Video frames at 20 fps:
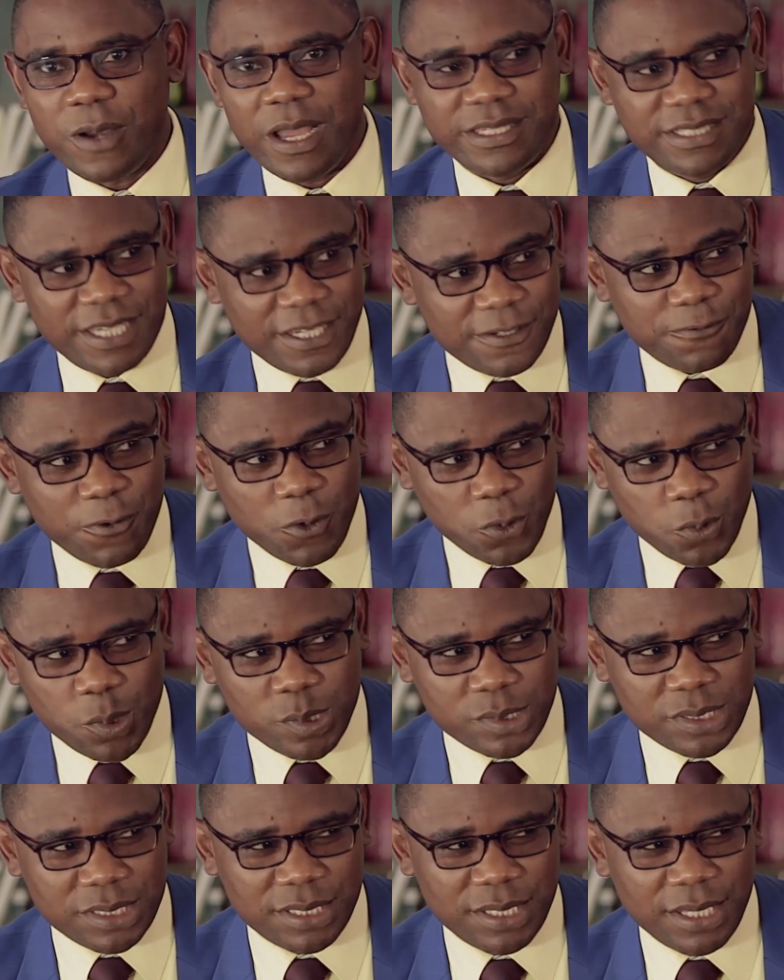just
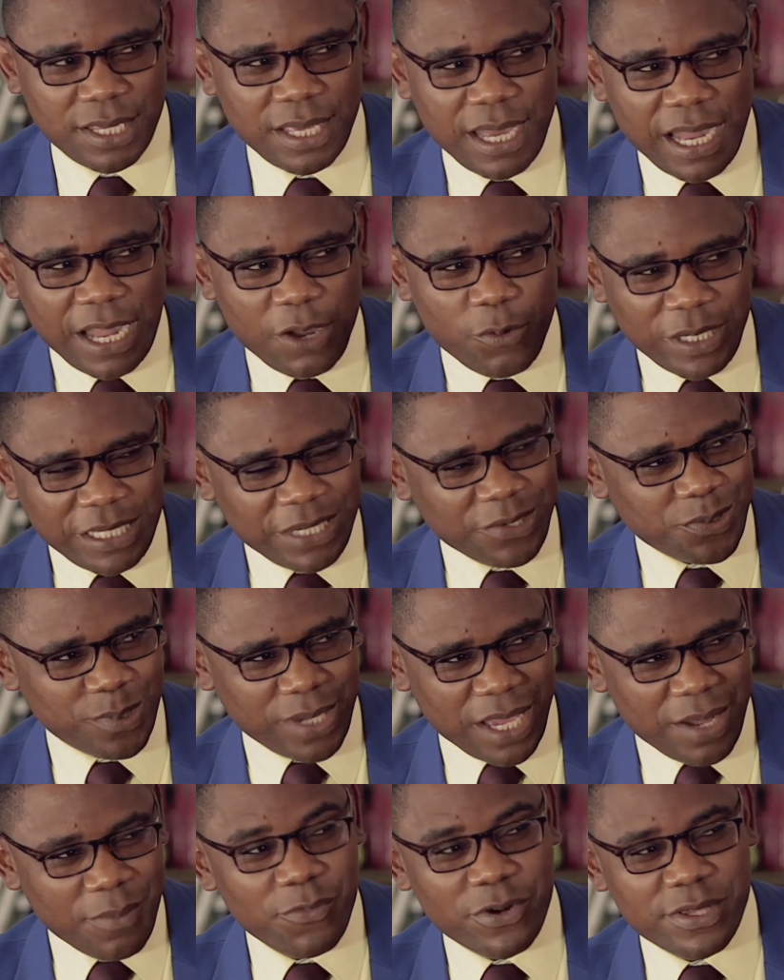forgot. I wanted to
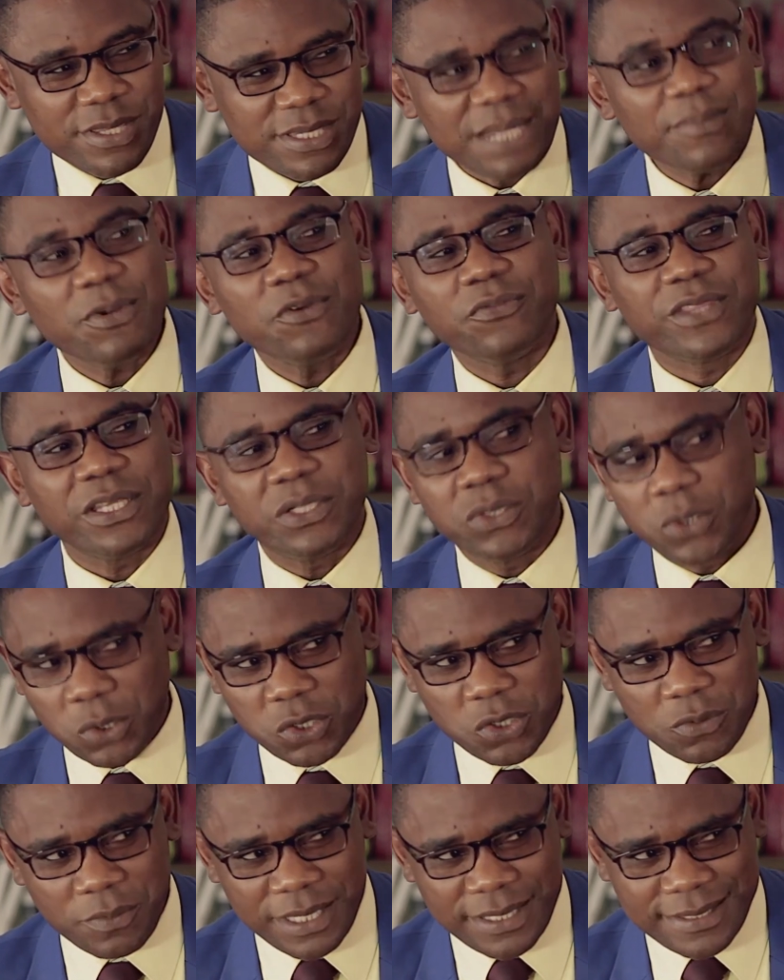come with some of the
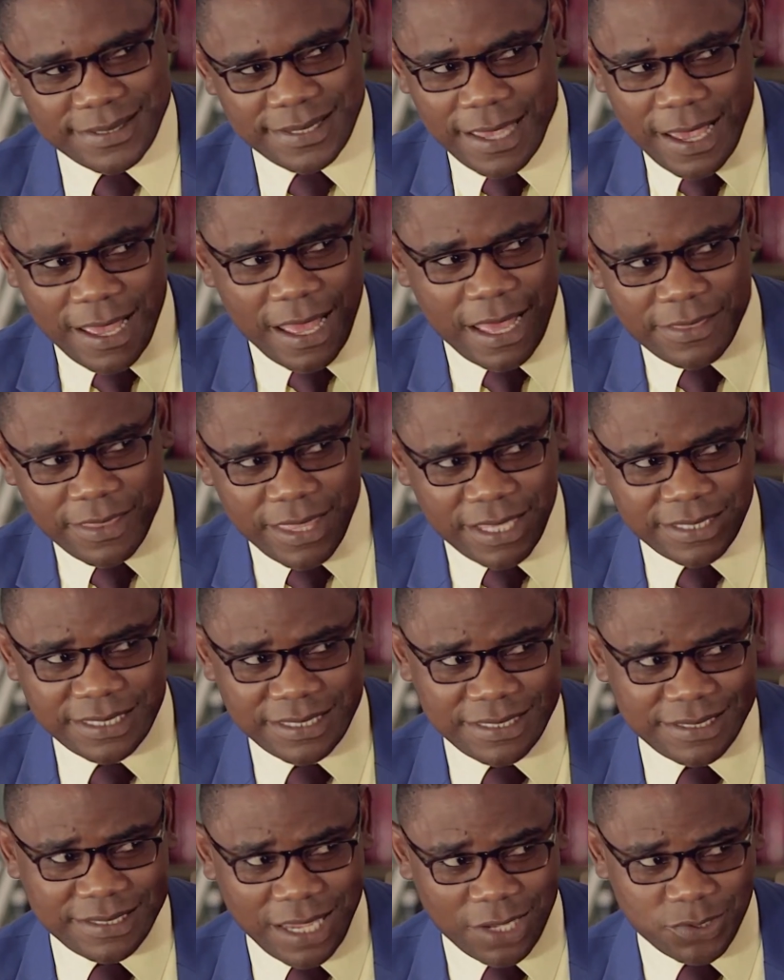documents that
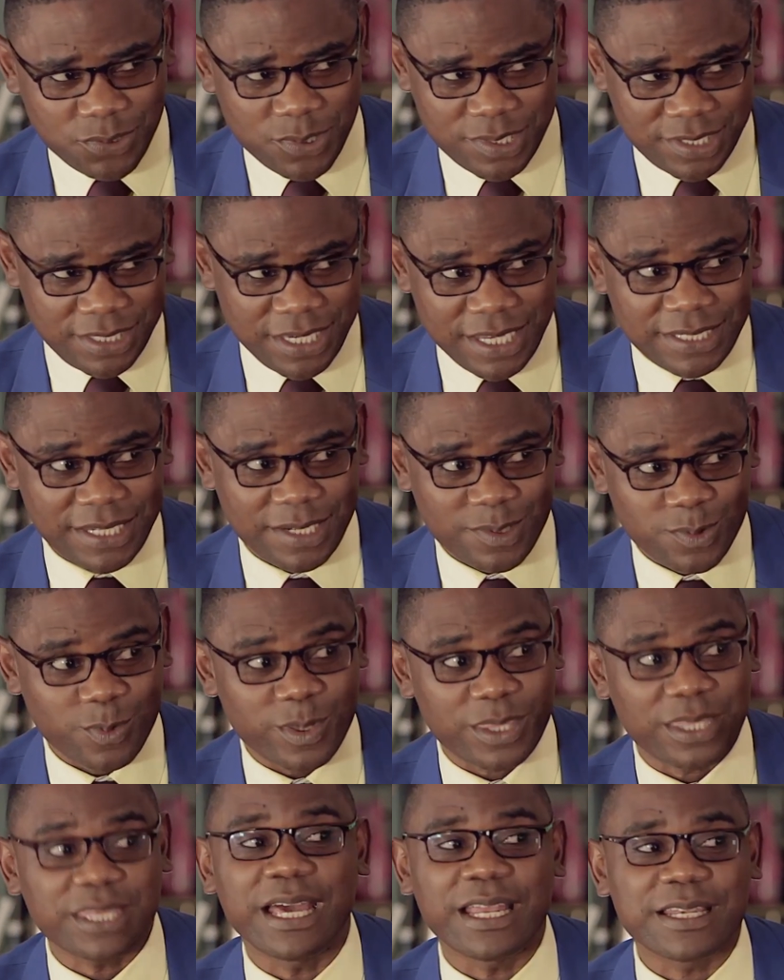is associated
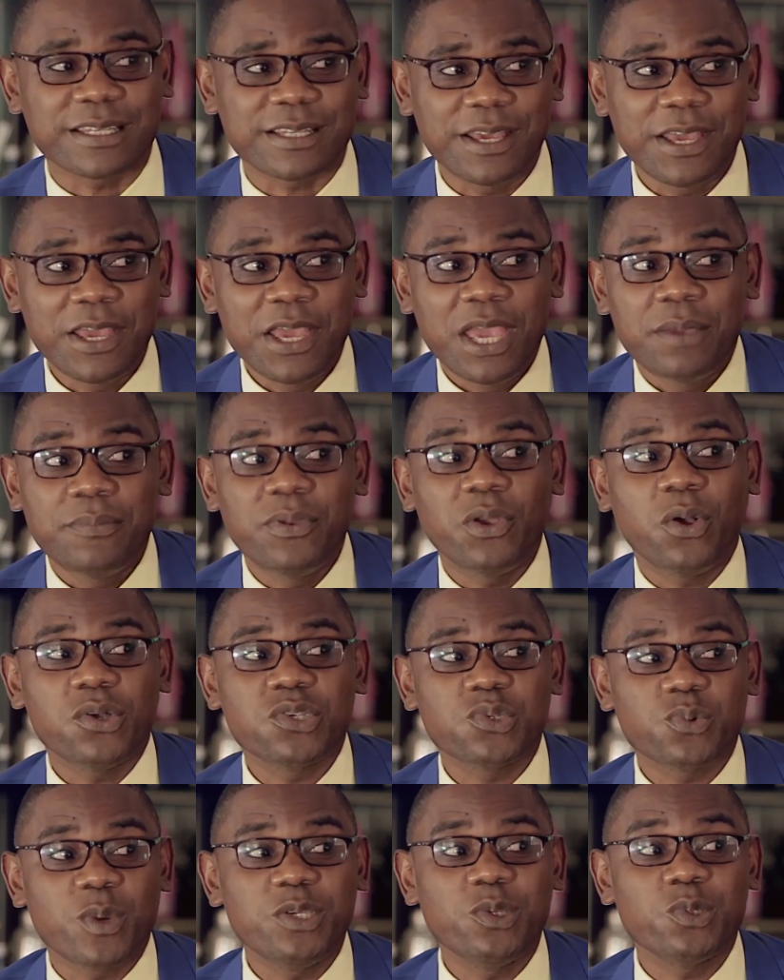with that.
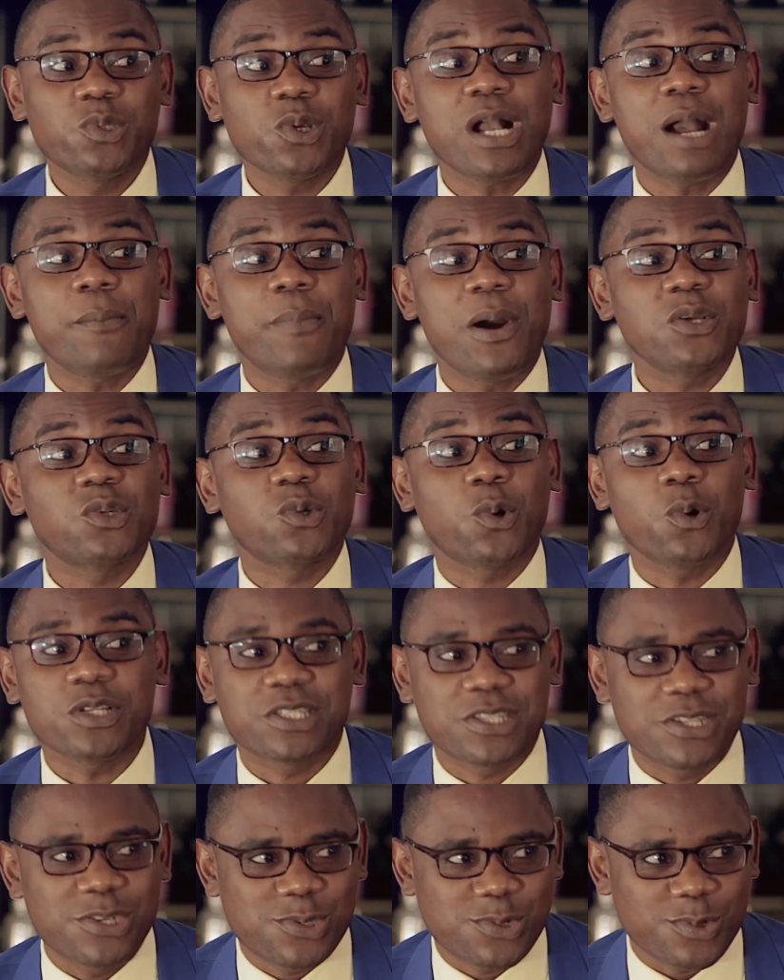Because when you talk about
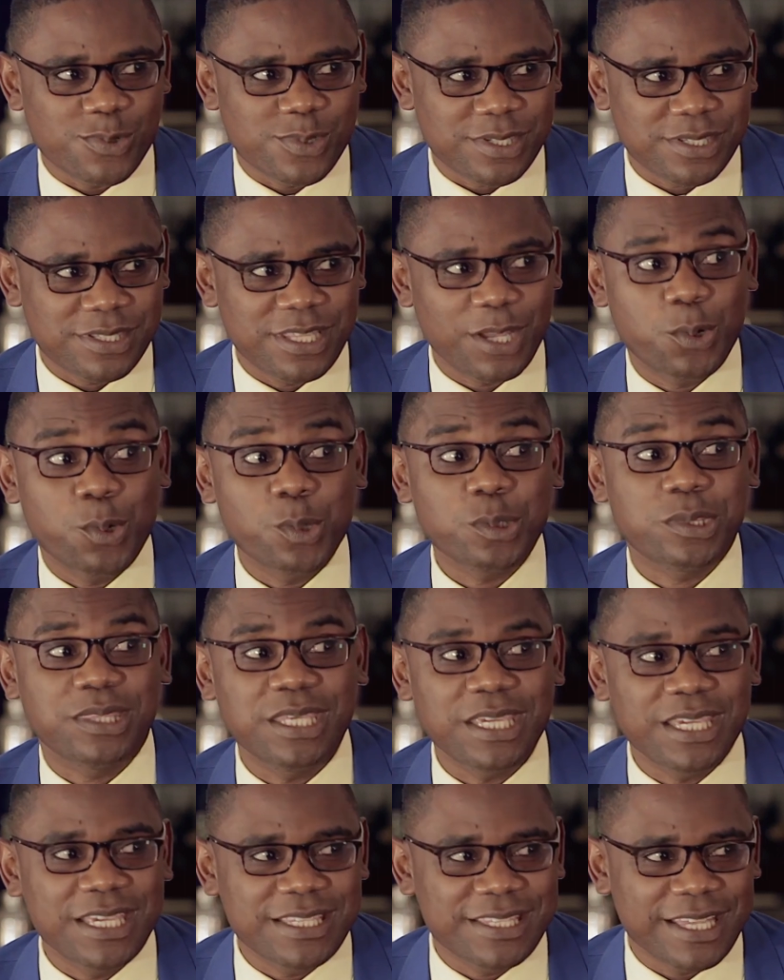court issues, the good
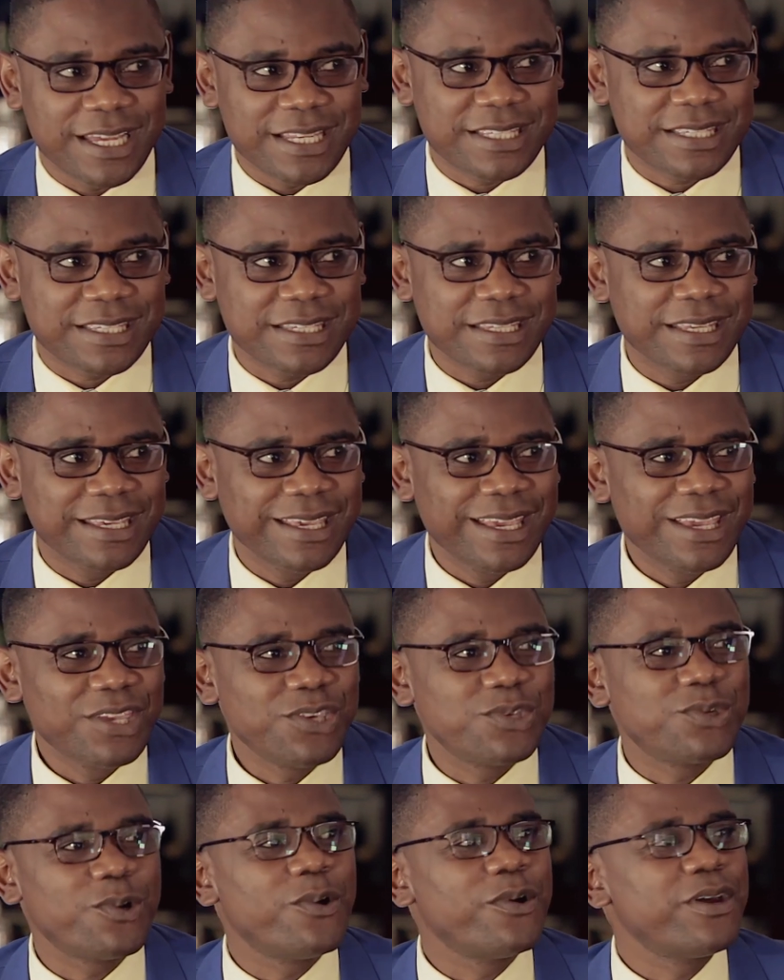thing is that,
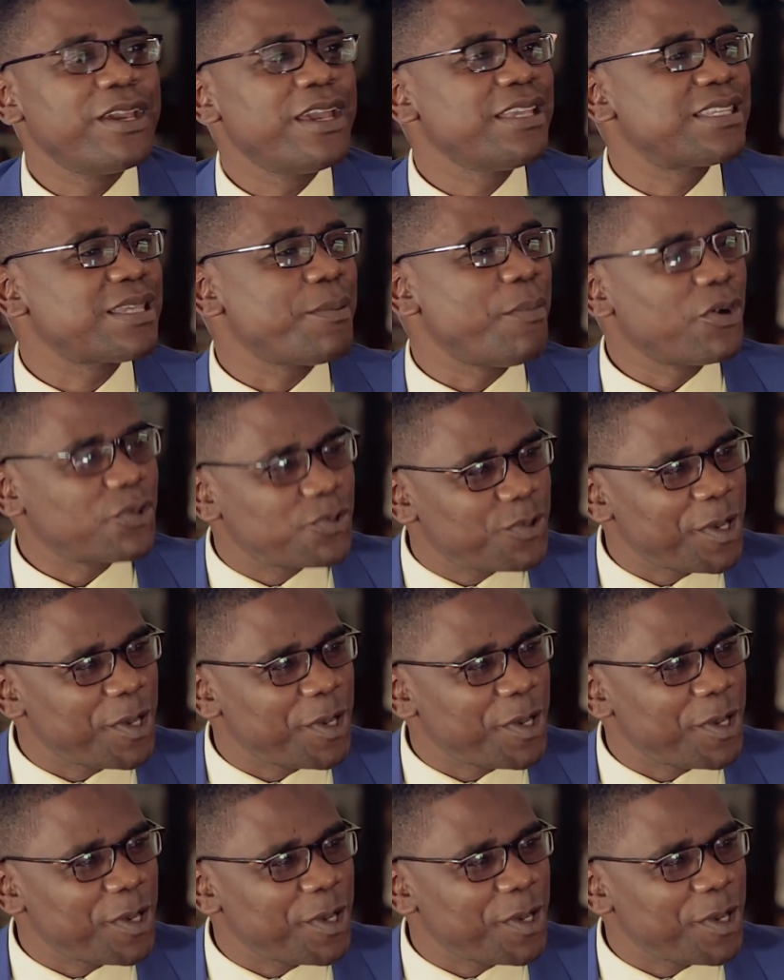you know, it's about